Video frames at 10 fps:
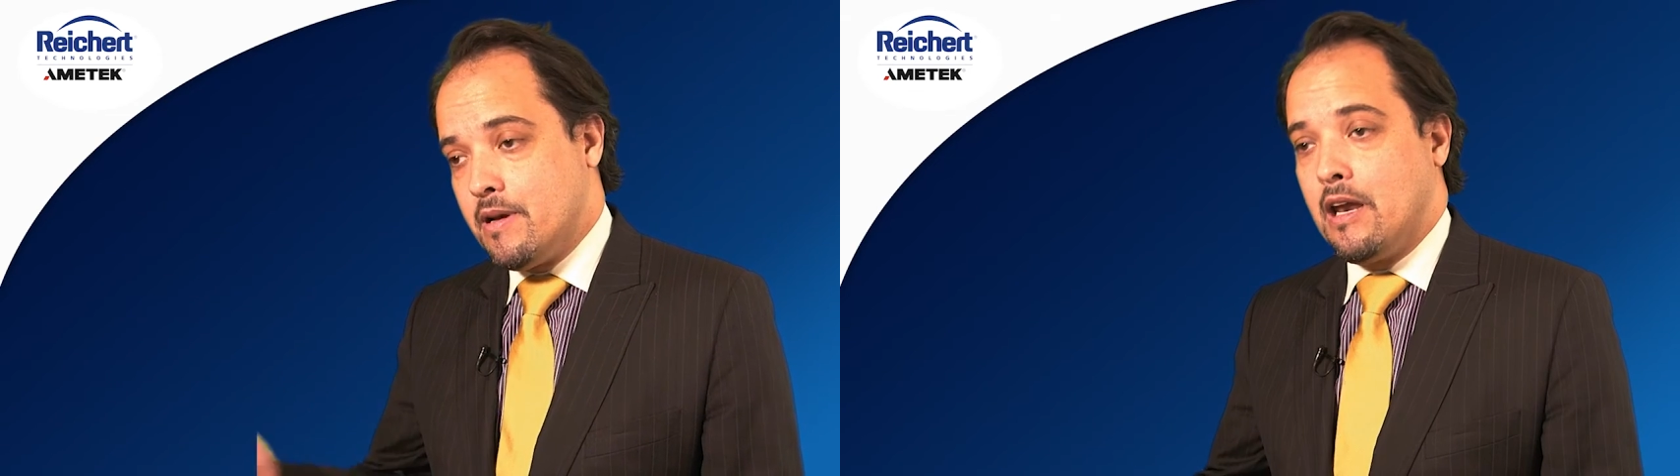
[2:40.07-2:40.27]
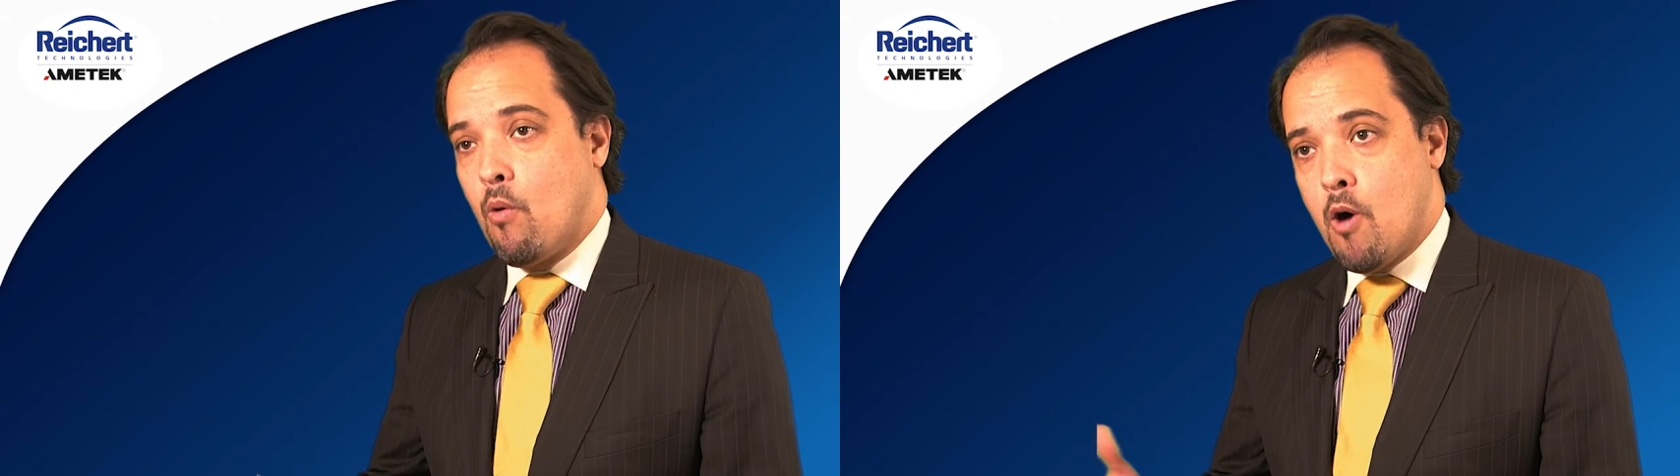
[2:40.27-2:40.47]

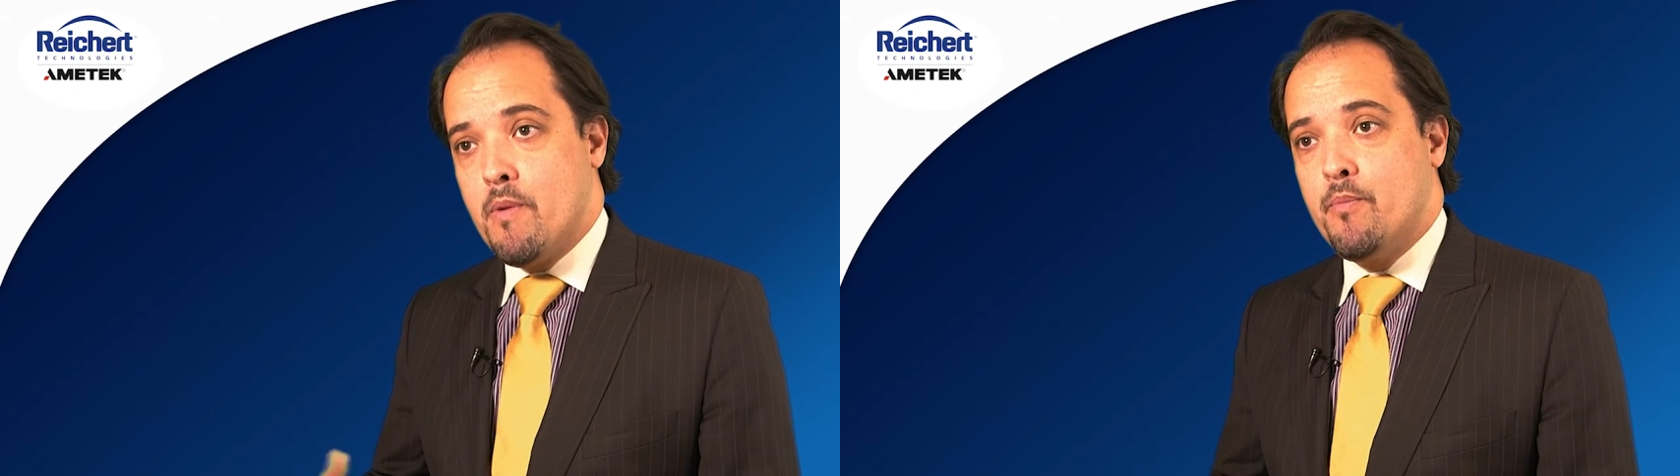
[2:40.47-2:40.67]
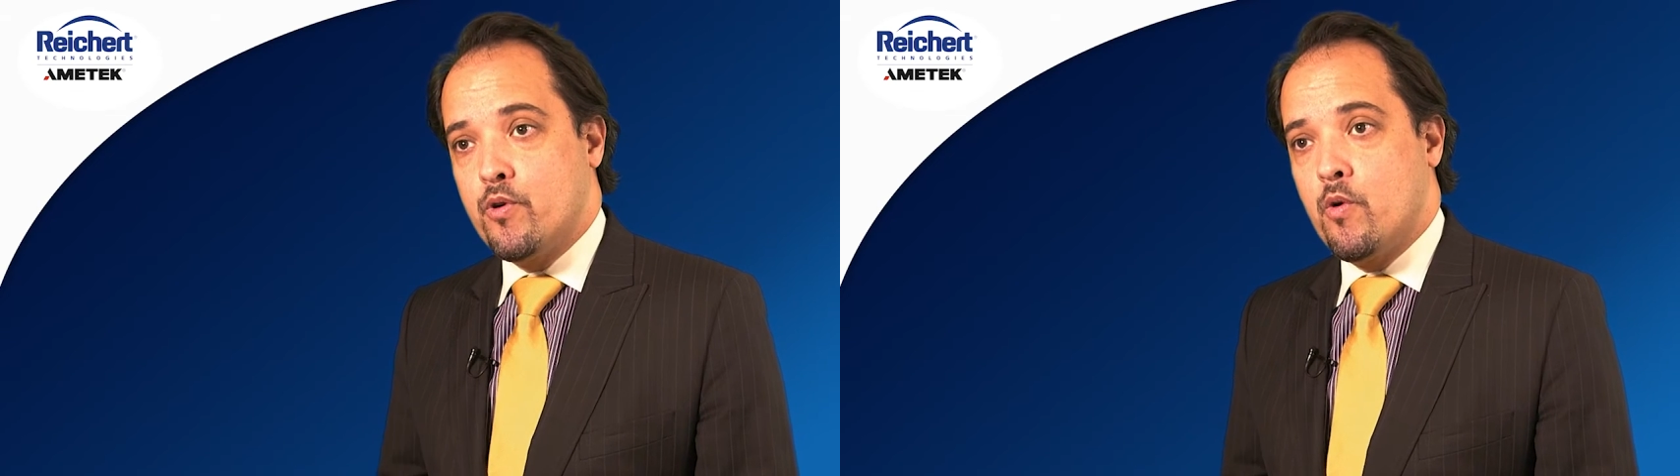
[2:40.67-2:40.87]

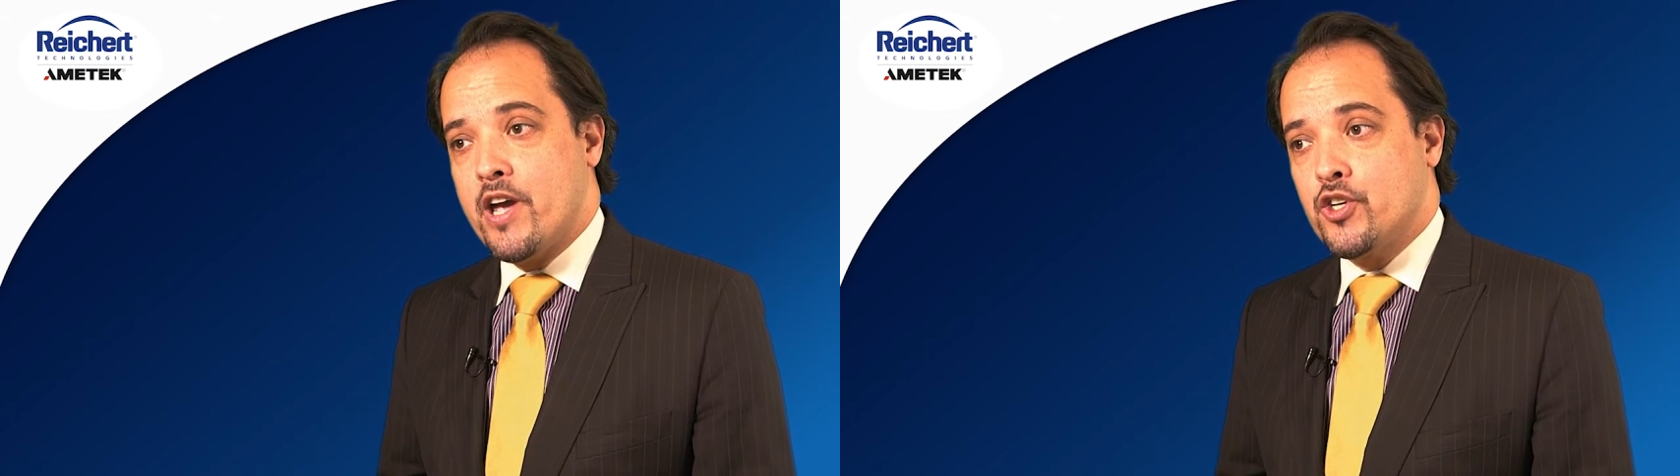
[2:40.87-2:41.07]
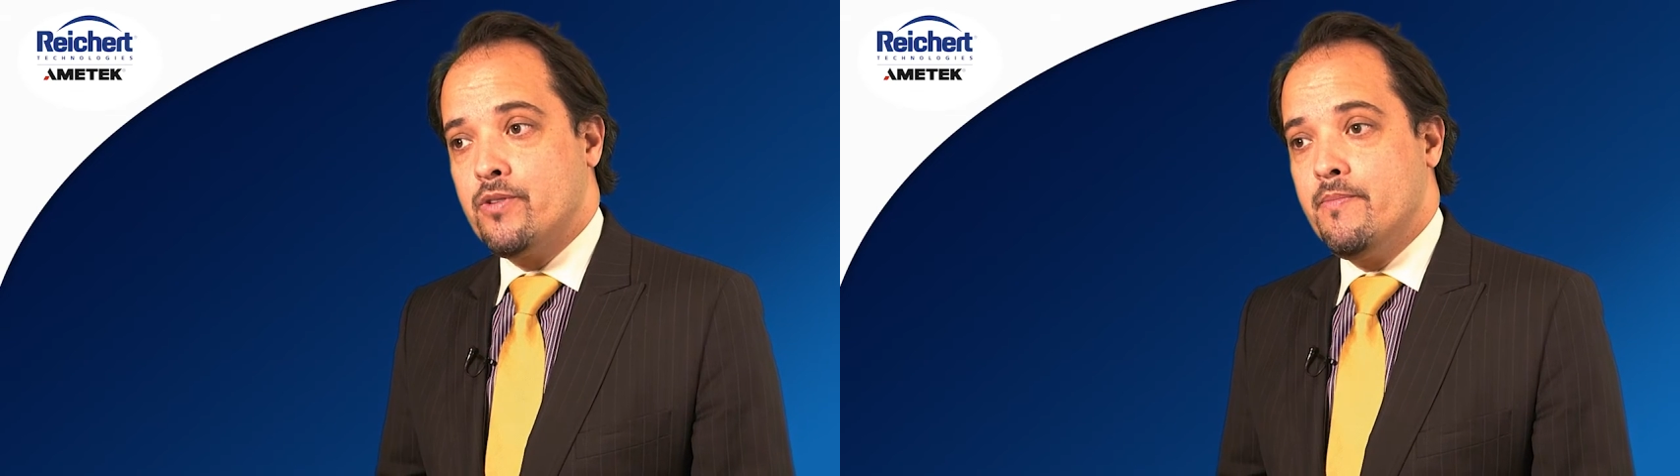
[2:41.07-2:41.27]
glaucoma
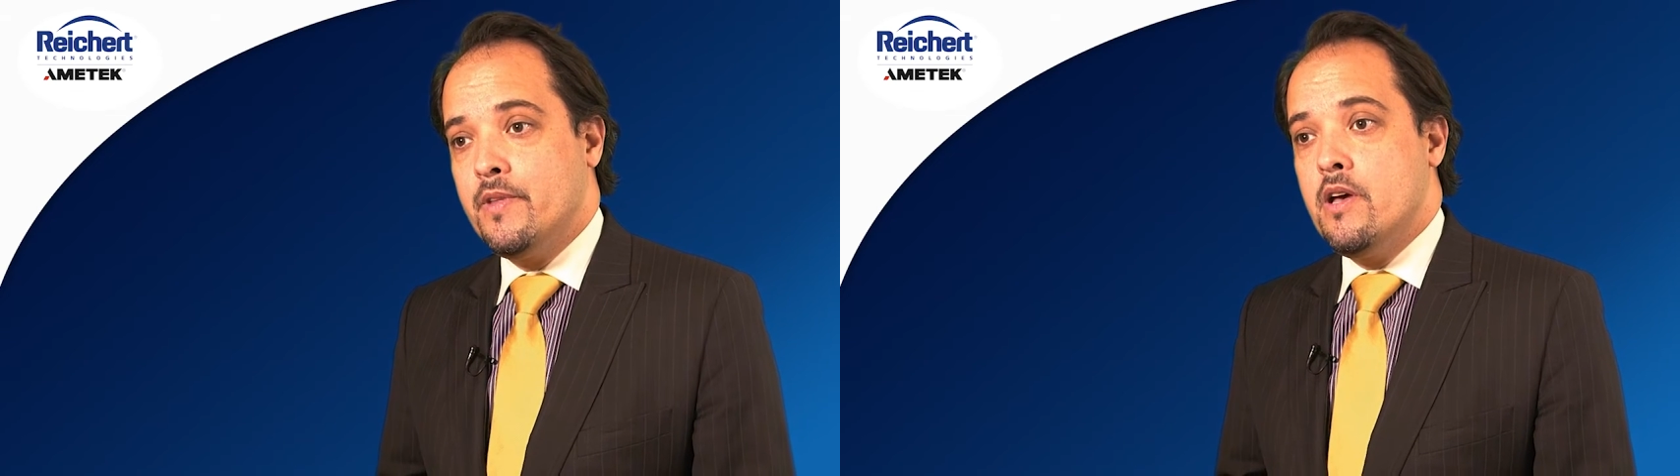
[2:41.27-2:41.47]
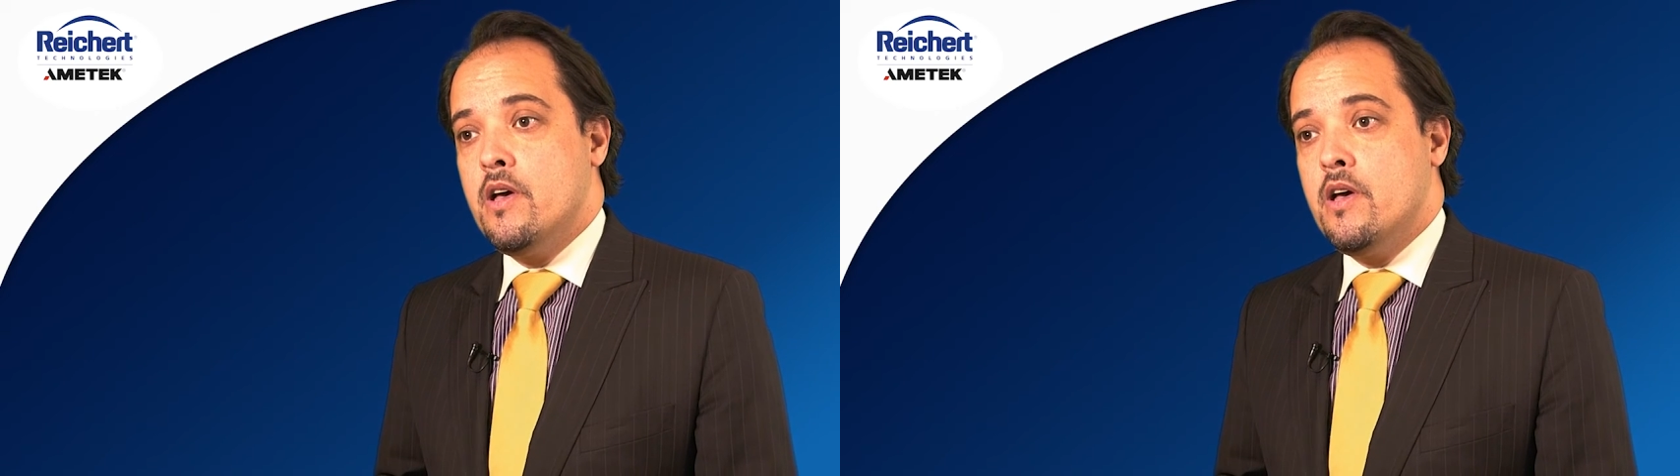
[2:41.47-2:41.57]
progression,